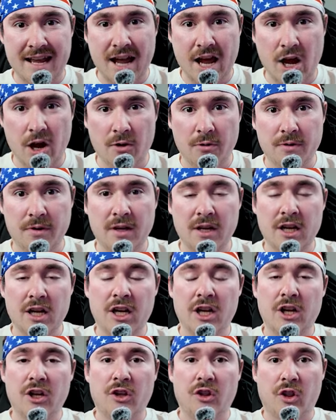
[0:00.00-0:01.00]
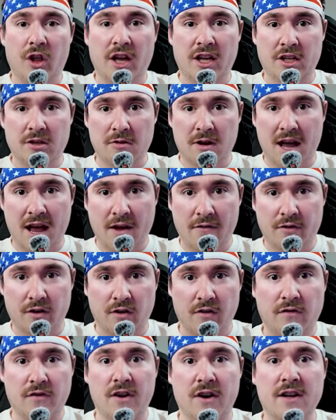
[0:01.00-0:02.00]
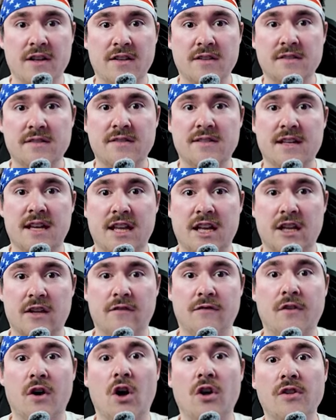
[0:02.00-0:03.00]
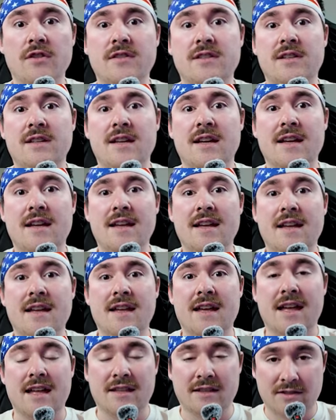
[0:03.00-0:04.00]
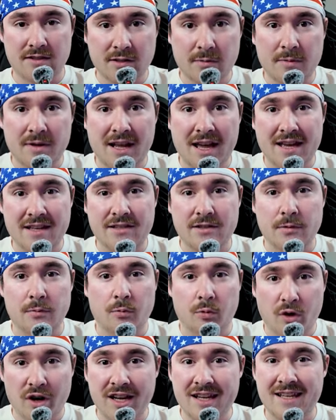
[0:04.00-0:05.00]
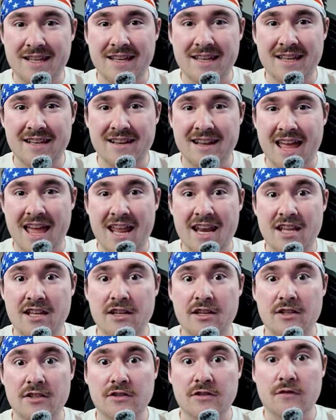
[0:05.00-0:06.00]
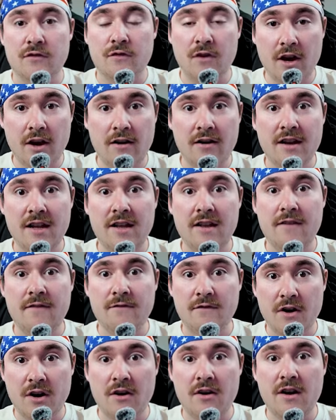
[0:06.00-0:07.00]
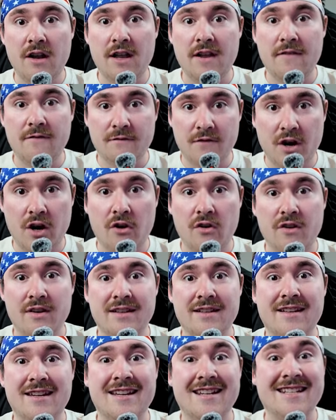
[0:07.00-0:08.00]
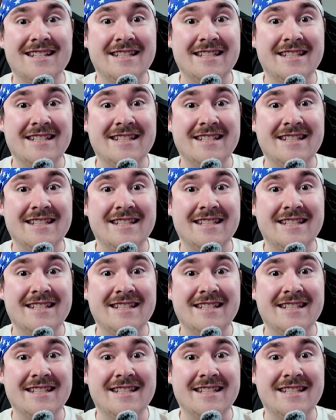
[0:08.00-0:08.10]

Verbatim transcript: down, like you have your funds in a vault and someone has to break in, and it is very, very, very